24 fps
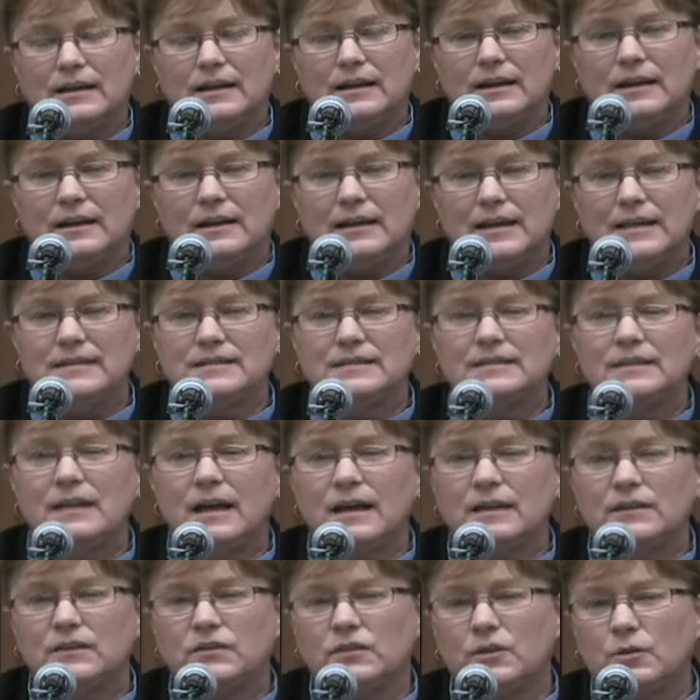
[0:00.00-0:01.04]
It's
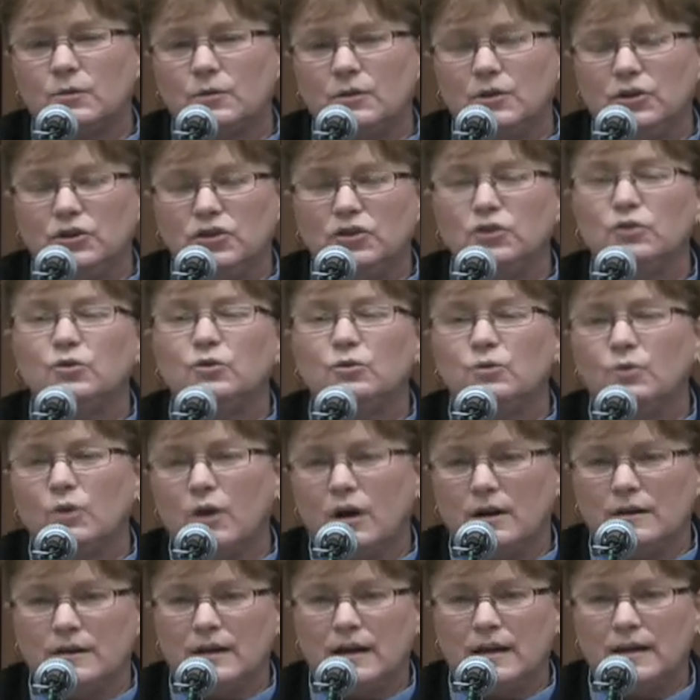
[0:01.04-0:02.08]
not so you
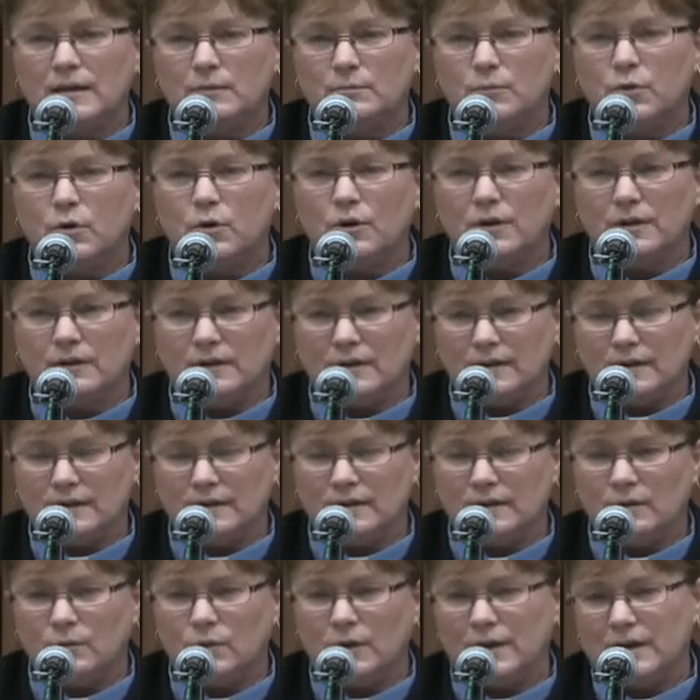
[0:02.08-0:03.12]
are not important.
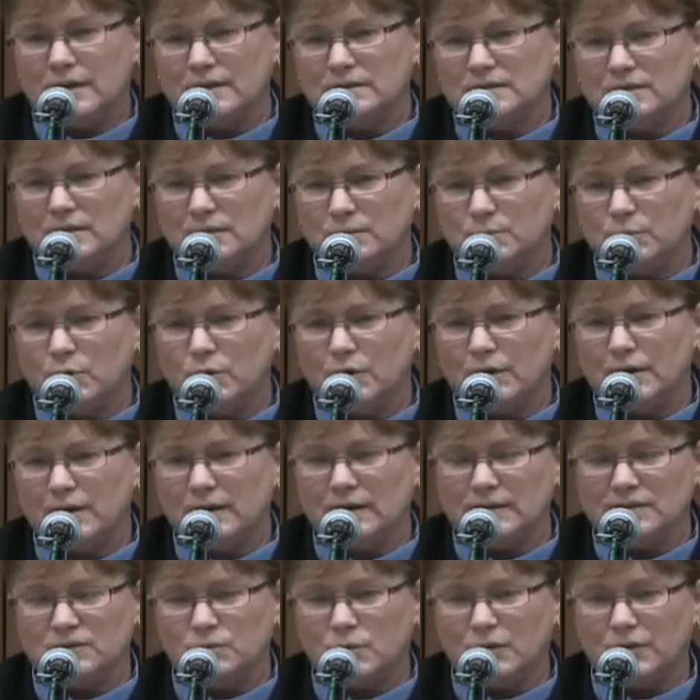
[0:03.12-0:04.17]
What is
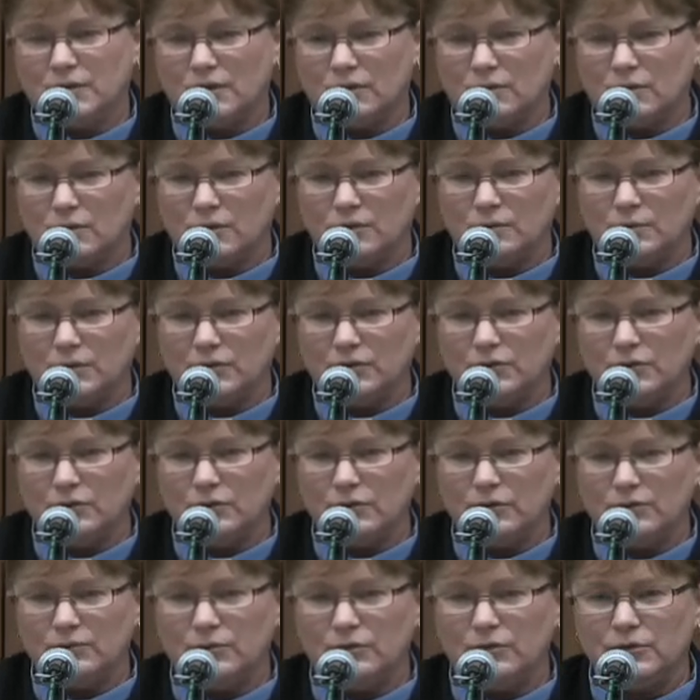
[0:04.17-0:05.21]
important is what the Lord will do
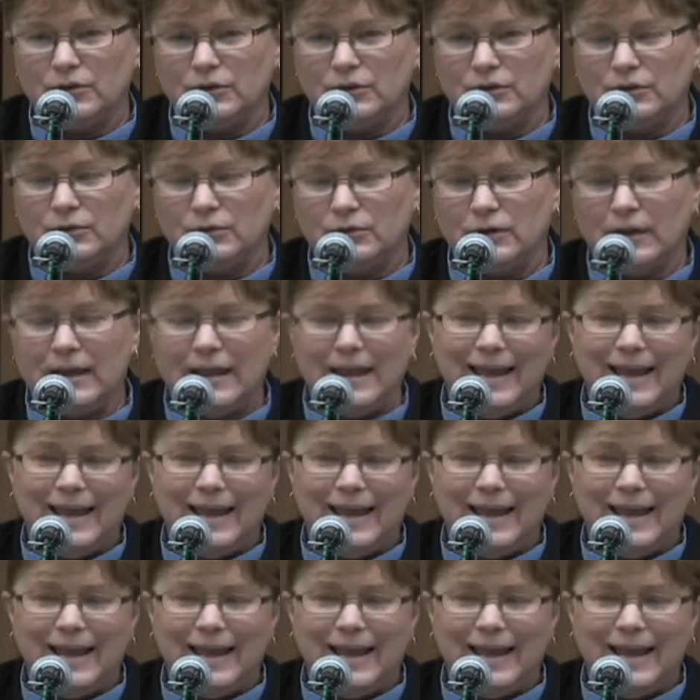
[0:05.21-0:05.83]
through you.